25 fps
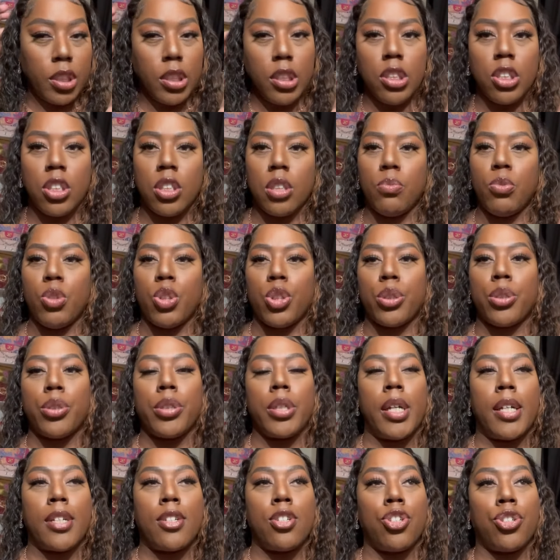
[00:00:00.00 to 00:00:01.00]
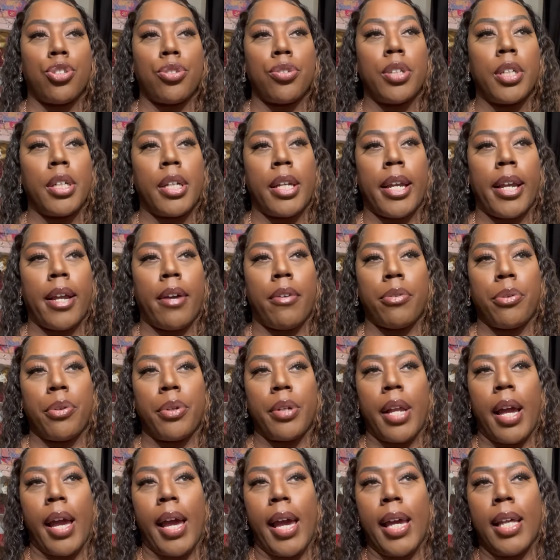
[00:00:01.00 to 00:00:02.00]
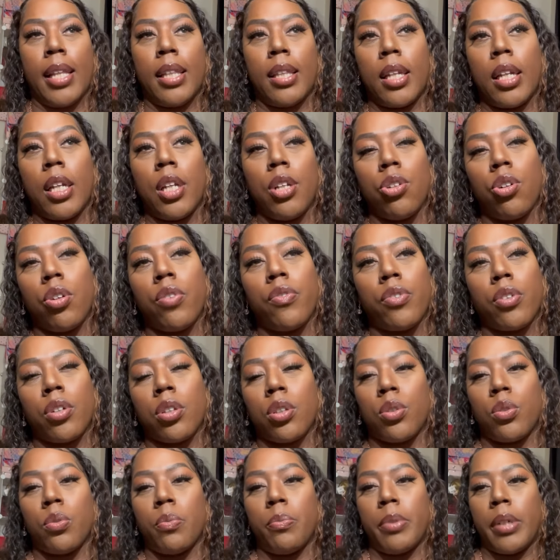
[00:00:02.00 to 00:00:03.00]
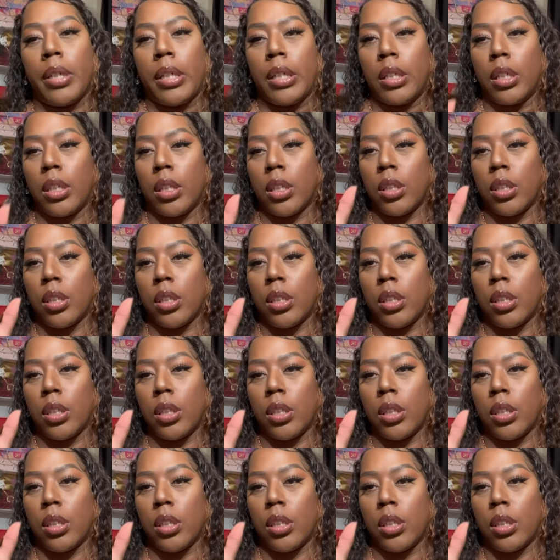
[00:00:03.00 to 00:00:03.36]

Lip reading: some jewelry at a jewelry counter, and I had leaned over a little bit,